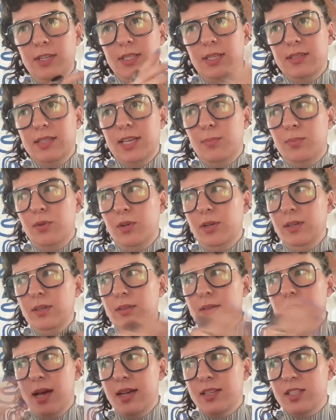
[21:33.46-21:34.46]

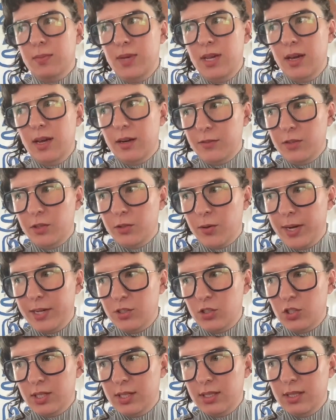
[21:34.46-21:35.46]
example, SME interview
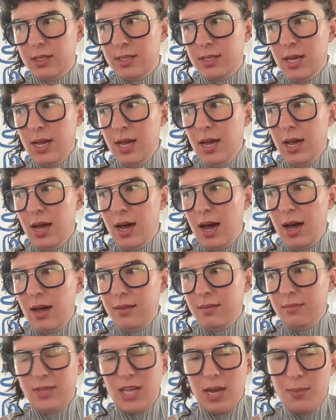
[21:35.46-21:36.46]
questions,
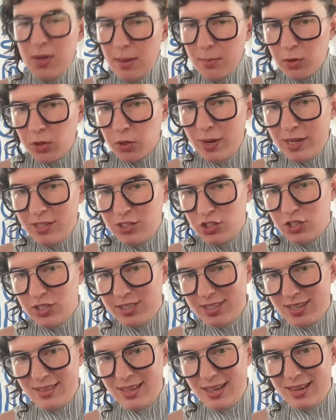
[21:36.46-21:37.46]
coming up with the
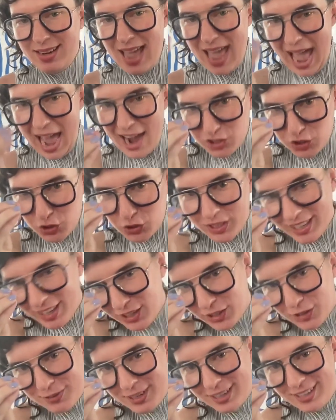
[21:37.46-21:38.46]
questions and then actually
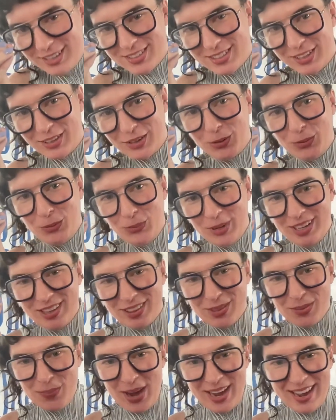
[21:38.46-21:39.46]
interfacing with
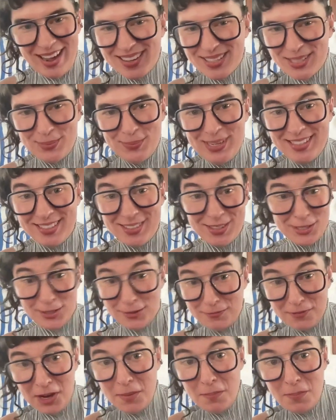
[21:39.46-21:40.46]
my SMEs is the
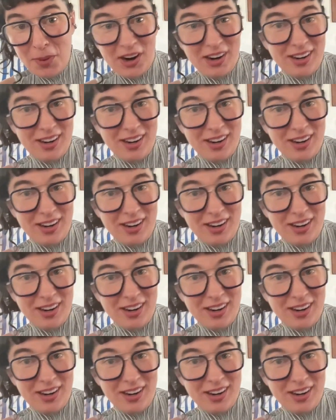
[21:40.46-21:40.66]
fun part.